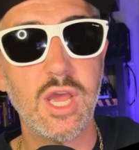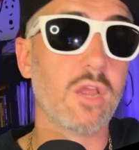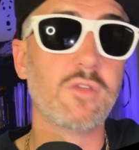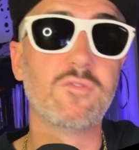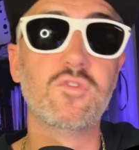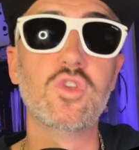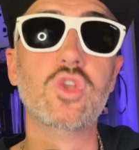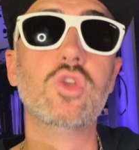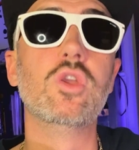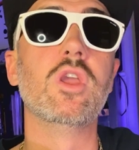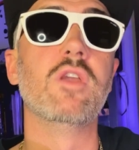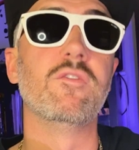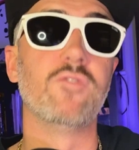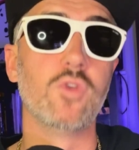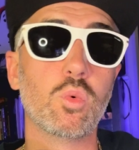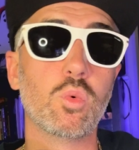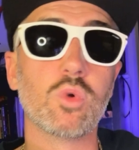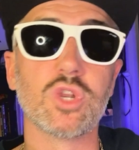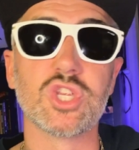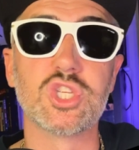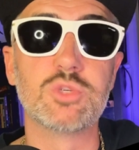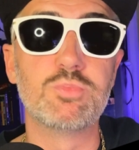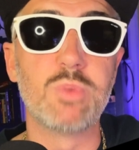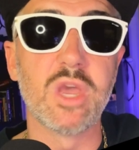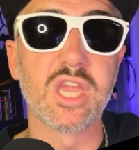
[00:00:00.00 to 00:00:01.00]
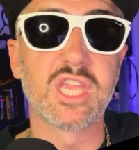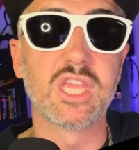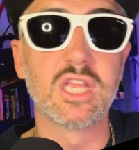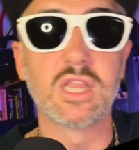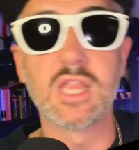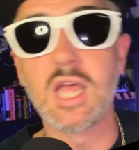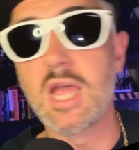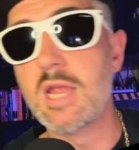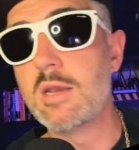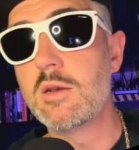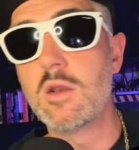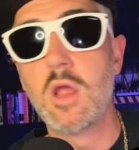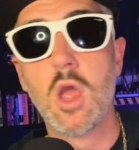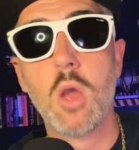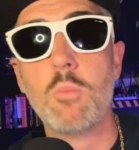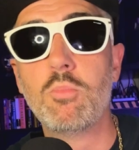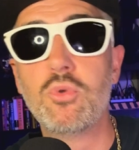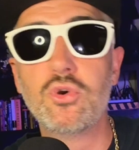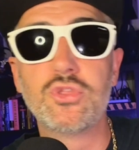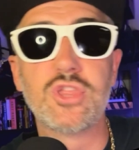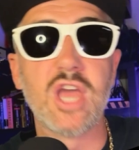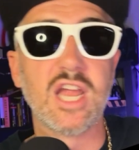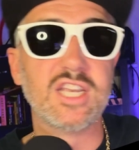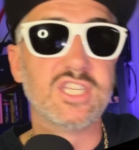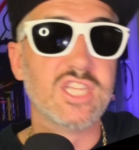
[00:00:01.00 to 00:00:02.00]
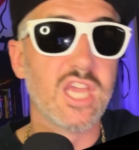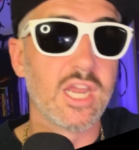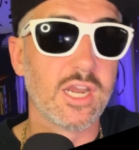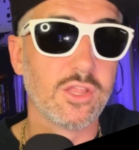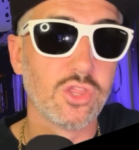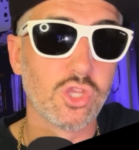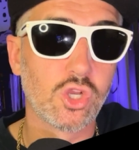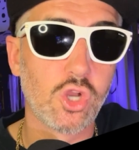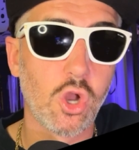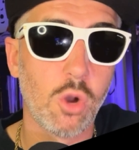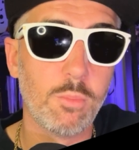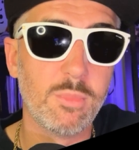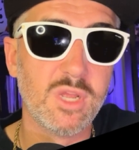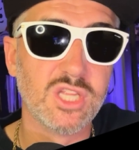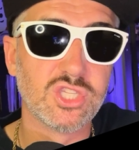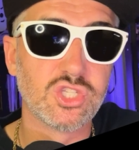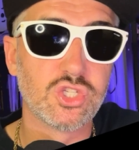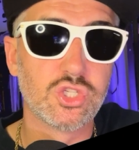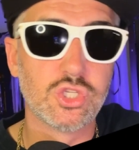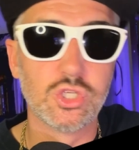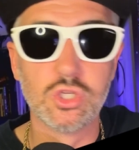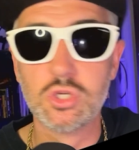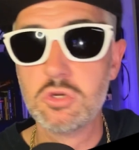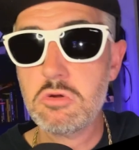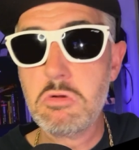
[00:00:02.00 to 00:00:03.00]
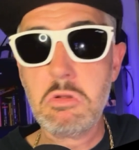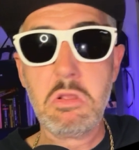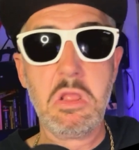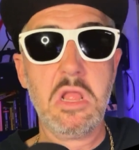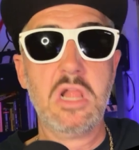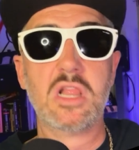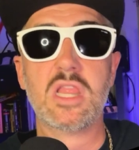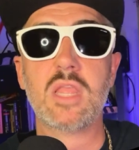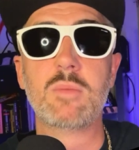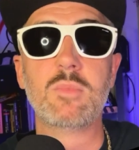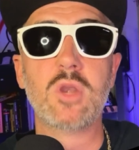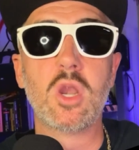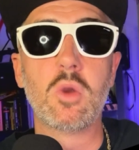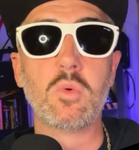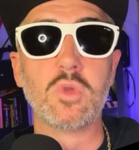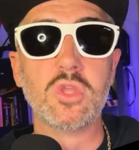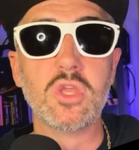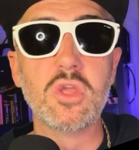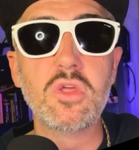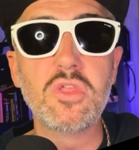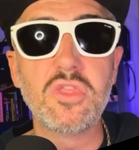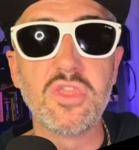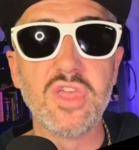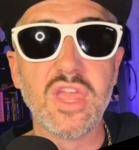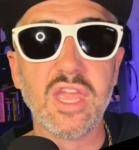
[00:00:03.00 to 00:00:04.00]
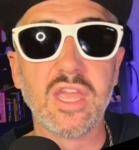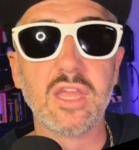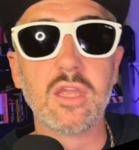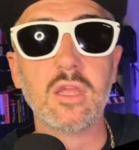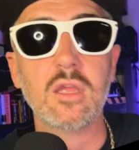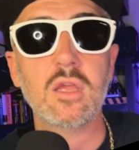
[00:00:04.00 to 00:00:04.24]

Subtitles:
If you to speculate, put that down in the comments too. Let me know what you think.